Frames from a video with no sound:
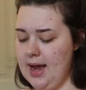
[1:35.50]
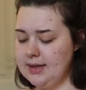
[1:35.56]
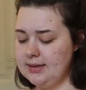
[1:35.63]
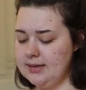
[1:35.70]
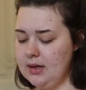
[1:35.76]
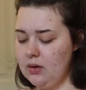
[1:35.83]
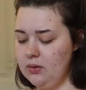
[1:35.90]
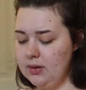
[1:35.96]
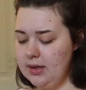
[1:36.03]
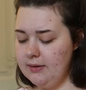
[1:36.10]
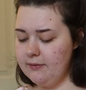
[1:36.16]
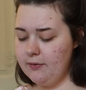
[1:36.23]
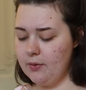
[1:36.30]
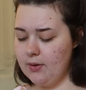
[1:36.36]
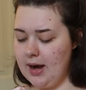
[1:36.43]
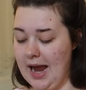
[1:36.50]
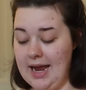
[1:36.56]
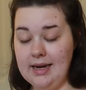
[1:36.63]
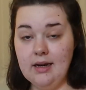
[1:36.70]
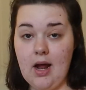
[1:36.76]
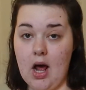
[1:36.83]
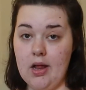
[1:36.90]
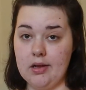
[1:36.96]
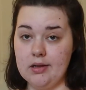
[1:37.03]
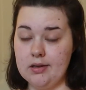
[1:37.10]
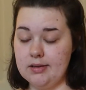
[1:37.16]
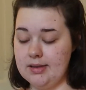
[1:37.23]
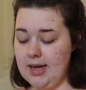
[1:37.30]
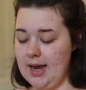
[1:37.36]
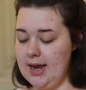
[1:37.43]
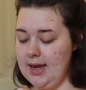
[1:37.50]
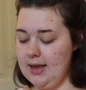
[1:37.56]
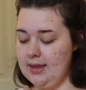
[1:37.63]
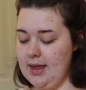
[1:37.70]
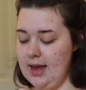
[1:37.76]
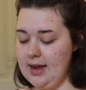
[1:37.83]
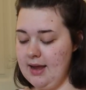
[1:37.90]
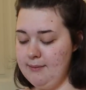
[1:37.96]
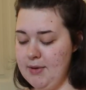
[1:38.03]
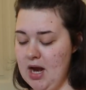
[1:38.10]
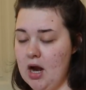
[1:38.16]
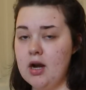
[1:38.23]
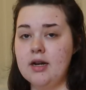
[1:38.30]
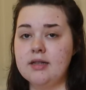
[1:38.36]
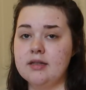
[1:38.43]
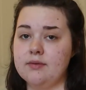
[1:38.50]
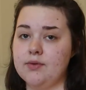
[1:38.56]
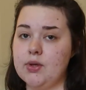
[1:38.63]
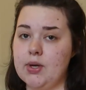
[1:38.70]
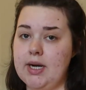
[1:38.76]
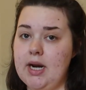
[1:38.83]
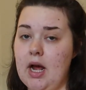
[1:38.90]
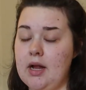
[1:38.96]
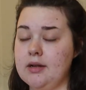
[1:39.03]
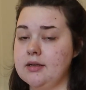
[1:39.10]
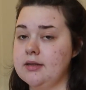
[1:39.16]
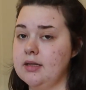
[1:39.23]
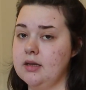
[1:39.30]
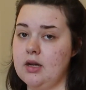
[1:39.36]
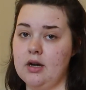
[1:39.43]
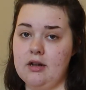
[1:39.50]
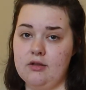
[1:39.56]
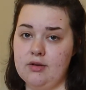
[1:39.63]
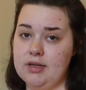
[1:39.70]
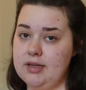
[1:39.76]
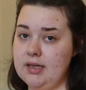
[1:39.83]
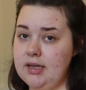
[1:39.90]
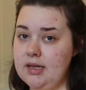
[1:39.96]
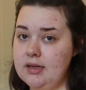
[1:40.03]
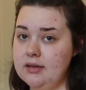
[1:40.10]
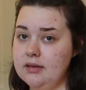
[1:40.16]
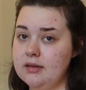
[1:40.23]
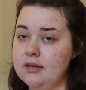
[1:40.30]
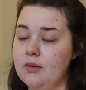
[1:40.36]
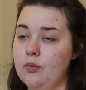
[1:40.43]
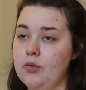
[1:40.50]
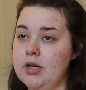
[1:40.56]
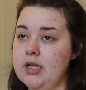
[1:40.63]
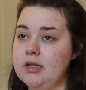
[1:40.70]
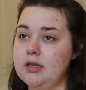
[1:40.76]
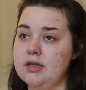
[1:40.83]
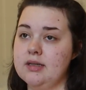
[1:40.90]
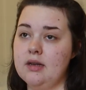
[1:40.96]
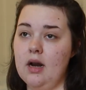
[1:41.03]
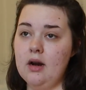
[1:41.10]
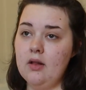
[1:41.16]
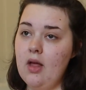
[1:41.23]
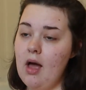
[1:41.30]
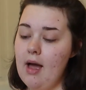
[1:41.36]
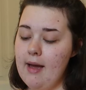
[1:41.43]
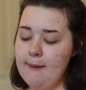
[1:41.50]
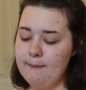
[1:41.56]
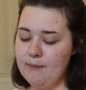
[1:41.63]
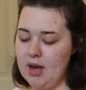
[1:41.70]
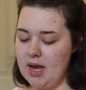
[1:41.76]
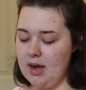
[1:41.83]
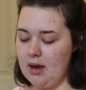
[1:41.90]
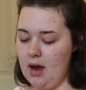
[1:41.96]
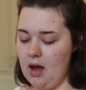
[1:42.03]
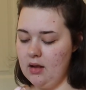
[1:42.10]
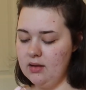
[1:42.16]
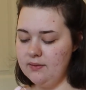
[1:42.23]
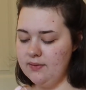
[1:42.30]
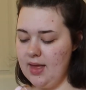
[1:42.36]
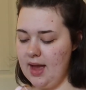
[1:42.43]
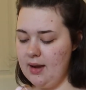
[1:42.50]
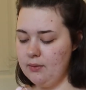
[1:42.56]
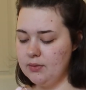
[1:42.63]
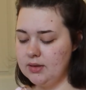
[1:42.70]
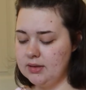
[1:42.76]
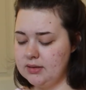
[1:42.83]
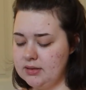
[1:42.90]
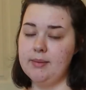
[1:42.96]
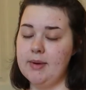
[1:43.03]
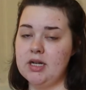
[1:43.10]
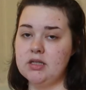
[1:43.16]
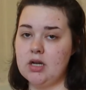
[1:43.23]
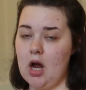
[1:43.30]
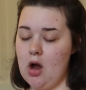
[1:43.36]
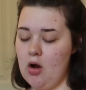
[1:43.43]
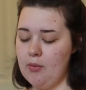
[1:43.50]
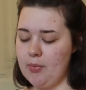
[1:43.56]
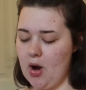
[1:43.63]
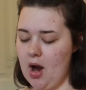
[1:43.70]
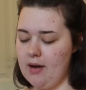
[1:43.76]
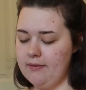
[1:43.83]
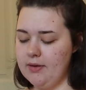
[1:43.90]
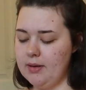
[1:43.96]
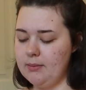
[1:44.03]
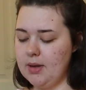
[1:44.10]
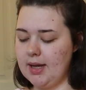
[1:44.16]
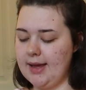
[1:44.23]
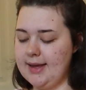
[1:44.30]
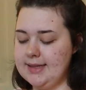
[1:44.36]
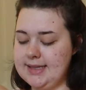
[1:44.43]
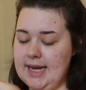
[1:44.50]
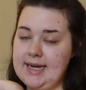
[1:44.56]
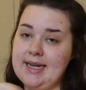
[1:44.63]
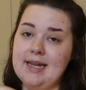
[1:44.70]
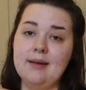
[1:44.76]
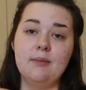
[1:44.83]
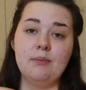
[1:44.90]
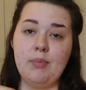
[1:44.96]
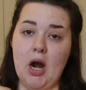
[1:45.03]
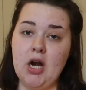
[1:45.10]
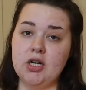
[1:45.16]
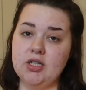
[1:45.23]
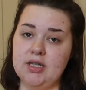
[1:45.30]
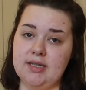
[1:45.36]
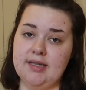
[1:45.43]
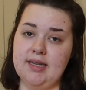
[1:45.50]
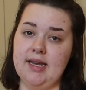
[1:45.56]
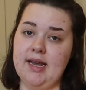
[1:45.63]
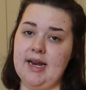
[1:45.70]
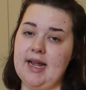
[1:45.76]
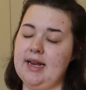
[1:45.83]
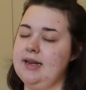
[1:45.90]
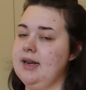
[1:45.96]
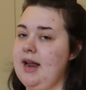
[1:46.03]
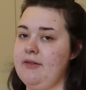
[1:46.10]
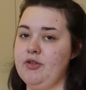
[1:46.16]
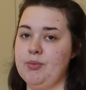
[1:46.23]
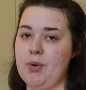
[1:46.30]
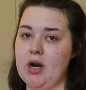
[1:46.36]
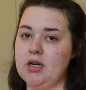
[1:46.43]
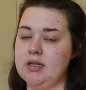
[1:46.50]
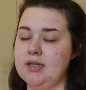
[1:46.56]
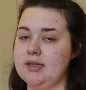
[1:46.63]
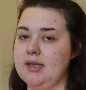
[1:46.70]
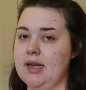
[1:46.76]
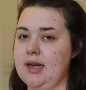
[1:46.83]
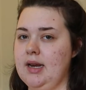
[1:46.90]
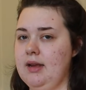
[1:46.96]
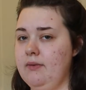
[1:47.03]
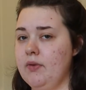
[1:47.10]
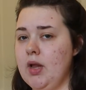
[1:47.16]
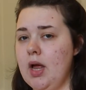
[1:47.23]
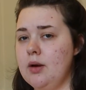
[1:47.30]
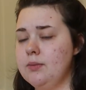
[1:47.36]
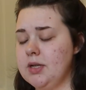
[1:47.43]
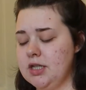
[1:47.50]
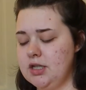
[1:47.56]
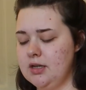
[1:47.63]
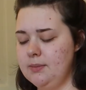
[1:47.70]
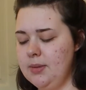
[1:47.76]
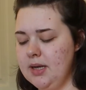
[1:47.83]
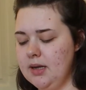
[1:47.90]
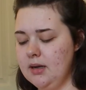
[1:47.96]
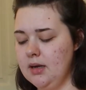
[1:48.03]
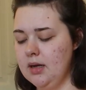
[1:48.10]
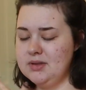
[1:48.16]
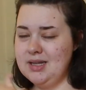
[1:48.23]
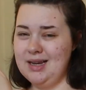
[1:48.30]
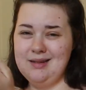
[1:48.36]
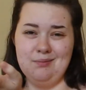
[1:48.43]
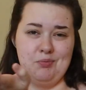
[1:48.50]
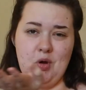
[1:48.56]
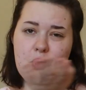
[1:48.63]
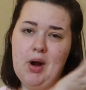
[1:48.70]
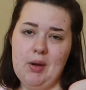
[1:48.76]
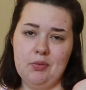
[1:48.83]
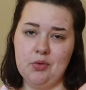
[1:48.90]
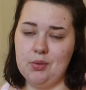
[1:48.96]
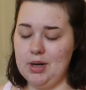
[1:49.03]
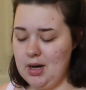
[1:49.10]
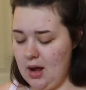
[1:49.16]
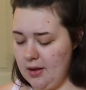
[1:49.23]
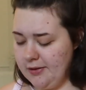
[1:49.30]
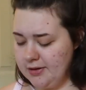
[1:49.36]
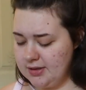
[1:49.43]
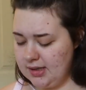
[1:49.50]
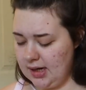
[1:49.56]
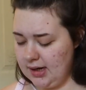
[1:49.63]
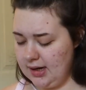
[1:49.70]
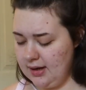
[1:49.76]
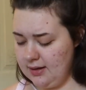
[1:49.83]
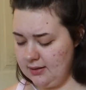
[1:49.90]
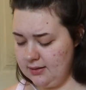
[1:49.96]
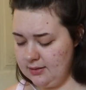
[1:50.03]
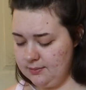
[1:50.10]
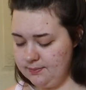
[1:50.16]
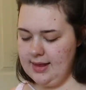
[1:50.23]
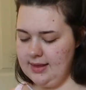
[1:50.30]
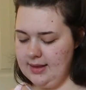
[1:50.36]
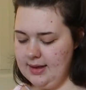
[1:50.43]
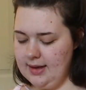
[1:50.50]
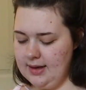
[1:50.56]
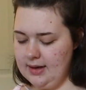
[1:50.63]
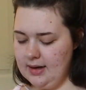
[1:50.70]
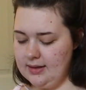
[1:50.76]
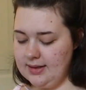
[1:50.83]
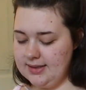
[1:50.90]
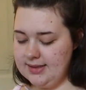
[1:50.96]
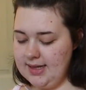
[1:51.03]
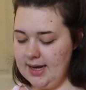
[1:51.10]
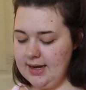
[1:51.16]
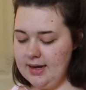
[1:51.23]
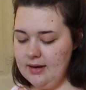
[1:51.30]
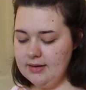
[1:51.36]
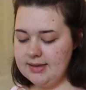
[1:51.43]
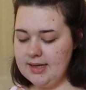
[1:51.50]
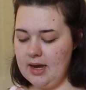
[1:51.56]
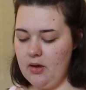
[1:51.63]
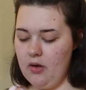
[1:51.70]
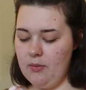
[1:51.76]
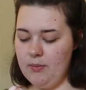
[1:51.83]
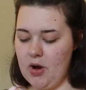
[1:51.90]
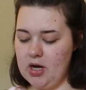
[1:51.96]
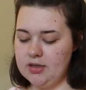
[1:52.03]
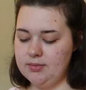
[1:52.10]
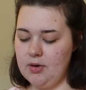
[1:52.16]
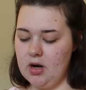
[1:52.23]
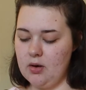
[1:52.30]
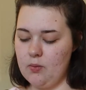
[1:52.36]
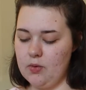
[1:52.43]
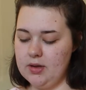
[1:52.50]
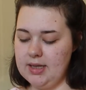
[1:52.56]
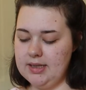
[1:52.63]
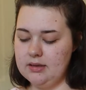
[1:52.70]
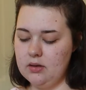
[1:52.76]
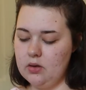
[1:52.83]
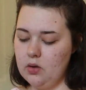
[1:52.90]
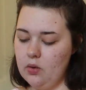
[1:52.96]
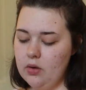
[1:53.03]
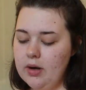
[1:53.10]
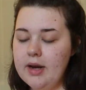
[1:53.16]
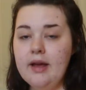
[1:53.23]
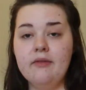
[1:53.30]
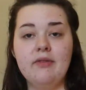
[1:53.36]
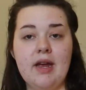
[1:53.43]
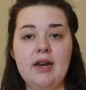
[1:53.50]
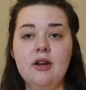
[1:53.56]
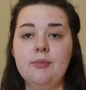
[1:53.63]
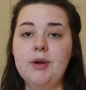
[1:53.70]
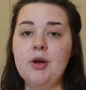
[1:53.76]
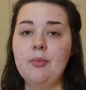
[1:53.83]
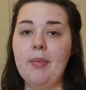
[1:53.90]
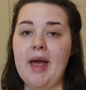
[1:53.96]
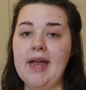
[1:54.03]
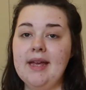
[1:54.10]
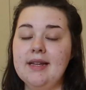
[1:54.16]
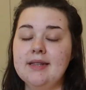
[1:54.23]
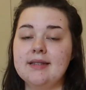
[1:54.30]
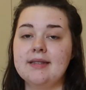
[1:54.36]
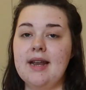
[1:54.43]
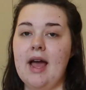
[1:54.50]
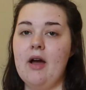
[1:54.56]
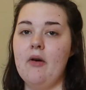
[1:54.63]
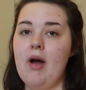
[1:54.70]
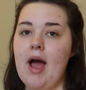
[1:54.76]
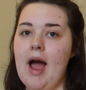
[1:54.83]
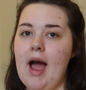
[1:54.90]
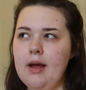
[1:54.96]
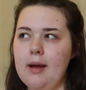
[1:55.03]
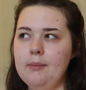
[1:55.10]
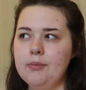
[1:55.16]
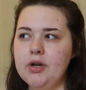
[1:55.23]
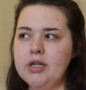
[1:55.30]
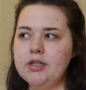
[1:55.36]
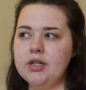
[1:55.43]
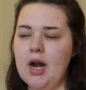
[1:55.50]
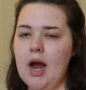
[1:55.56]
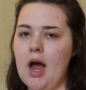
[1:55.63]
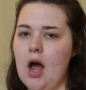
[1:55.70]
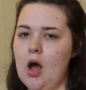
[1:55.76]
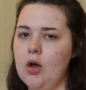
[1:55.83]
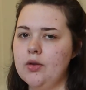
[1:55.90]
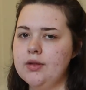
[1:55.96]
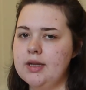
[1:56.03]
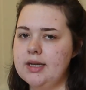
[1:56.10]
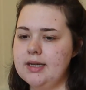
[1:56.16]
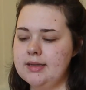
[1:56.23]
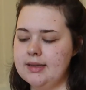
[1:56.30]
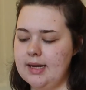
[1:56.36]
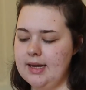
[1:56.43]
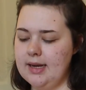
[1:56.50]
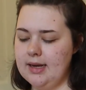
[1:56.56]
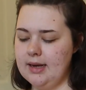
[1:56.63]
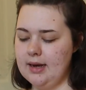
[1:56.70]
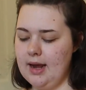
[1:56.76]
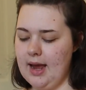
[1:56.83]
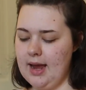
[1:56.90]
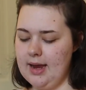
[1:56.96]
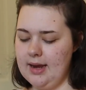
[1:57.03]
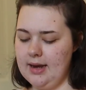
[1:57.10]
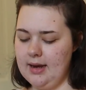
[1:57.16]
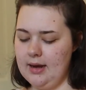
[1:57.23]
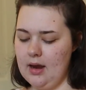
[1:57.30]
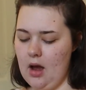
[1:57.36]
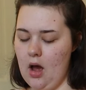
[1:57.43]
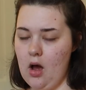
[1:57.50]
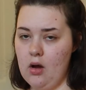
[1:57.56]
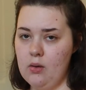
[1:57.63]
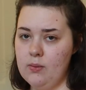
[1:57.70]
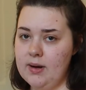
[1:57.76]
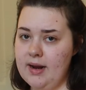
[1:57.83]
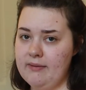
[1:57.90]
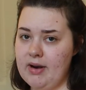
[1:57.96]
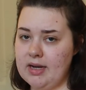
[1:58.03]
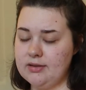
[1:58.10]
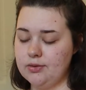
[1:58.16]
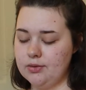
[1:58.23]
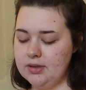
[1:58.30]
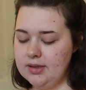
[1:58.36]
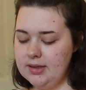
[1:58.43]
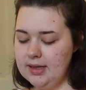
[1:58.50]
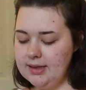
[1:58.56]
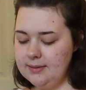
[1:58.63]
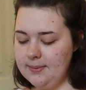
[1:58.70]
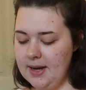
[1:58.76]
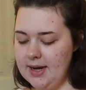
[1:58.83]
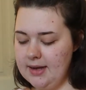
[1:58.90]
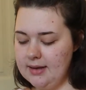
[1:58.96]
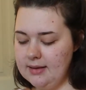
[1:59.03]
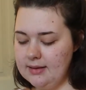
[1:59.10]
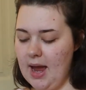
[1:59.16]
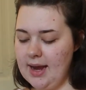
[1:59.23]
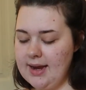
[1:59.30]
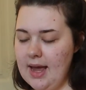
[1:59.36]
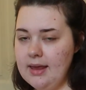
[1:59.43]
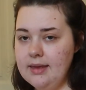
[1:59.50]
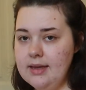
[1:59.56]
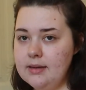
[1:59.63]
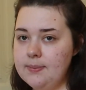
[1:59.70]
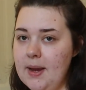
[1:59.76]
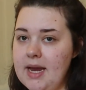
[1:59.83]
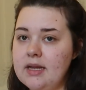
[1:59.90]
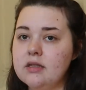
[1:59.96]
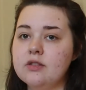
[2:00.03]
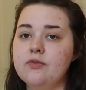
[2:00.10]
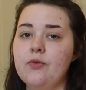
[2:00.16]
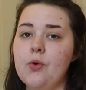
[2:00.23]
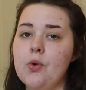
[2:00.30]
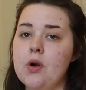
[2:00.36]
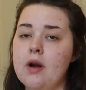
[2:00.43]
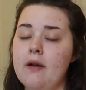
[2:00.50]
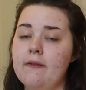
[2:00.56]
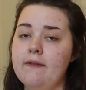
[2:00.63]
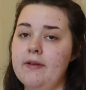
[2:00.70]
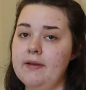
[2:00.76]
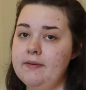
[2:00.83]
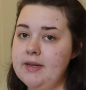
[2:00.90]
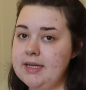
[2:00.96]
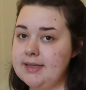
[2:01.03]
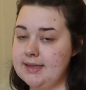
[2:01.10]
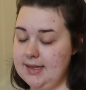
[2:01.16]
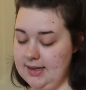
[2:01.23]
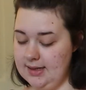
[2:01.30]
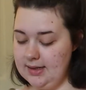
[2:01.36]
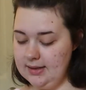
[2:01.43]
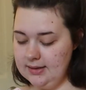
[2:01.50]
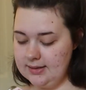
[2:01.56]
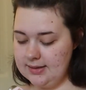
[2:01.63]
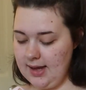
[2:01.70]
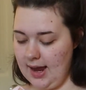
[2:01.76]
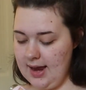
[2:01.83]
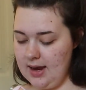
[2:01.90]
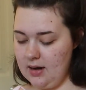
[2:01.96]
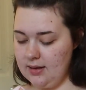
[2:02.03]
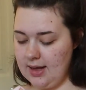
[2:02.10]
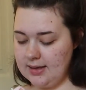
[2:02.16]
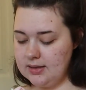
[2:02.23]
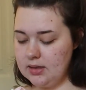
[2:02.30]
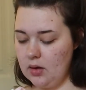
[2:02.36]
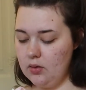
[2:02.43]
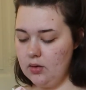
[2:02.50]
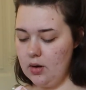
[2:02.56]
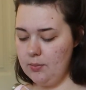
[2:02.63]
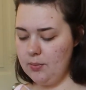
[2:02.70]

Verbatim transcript: I sold it for $8 and that gave me earnings of $3.33 which is not a lot but all of that was pretty much all profit because I didn't purchase it and I didn't have to purchase like an envelope to ship in. We'll say around $3 I guess. And then the second sale on Poshmark were these Gloria Vanderbilt pants. Now I'm pretty sure I hauled these in a haul whenever I sourced these pants but I got these pants for 50 cents and they sold